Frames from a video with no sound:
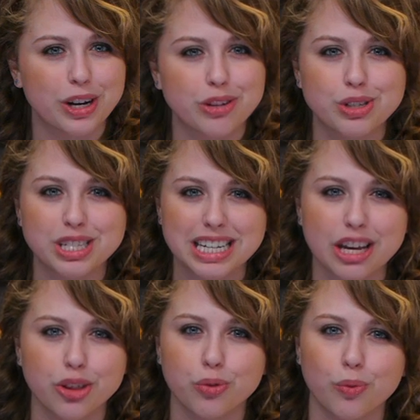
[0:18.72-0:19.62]
you see
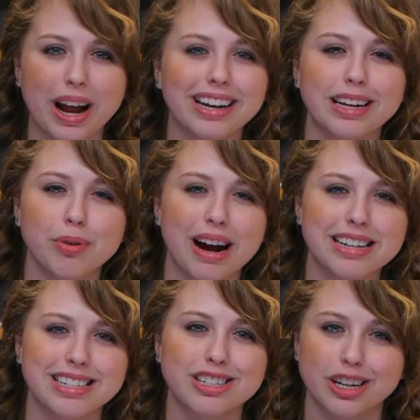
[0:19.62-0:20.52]
a threatening
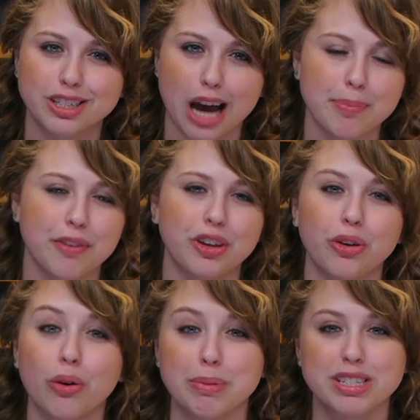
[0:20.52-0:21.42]
presence on top of
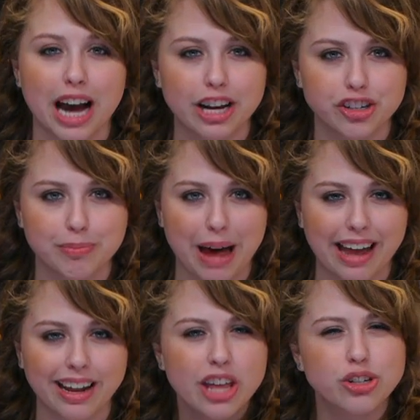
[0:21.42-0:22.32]
you or beside your
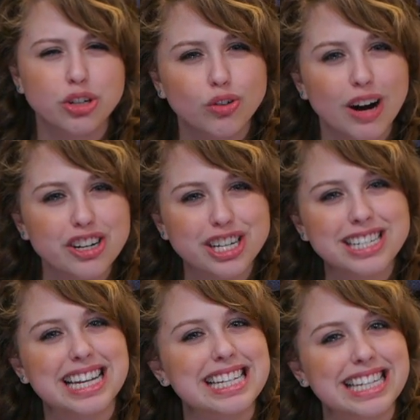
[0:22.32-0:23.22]
bed. There's a crushing
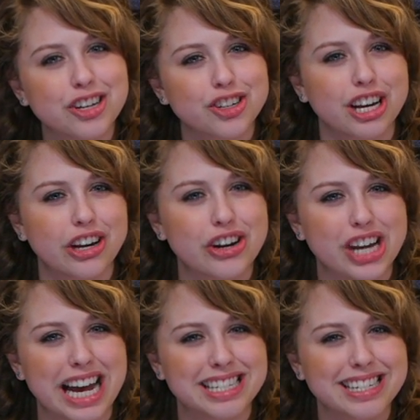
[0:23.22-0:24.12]
sensation in your
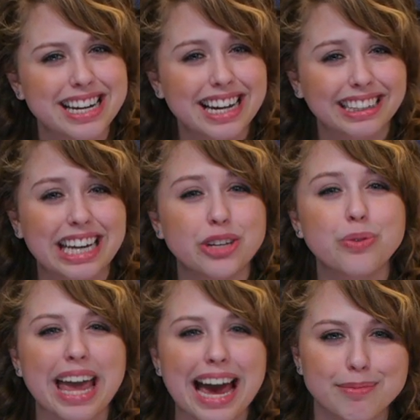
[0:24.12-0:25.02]
chest, like you
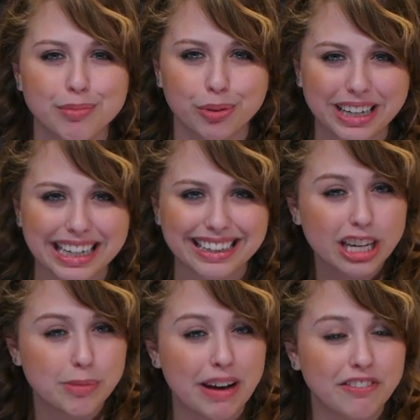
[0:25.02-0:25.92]
can't breathe.
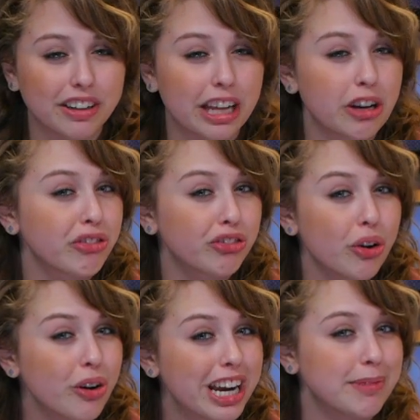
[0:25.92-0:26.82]
You might feel like you're
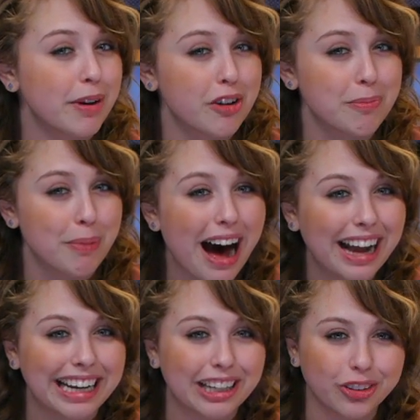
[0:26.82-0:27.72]
floating above your
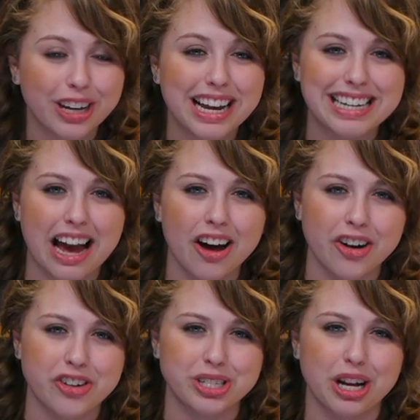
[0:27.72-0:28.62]
body and looking down
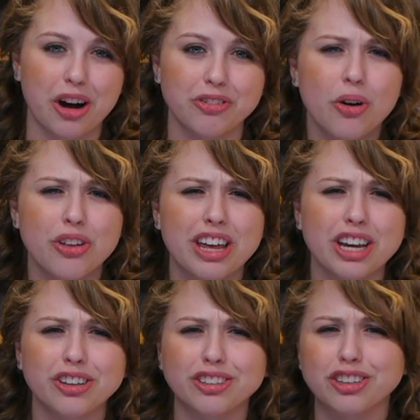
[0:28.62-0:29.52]
on yourself, or that
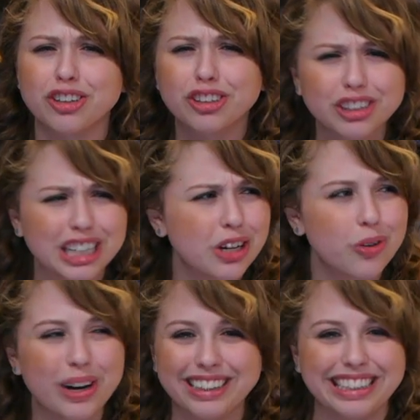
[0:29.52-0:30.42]
you're hurling
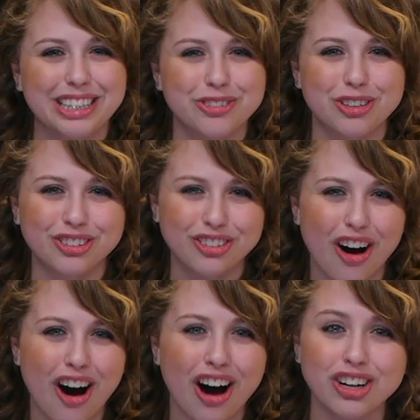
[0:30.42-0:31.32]
quickly through a
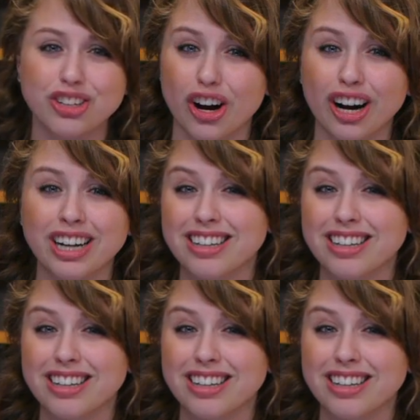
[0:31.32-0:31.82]
long, dark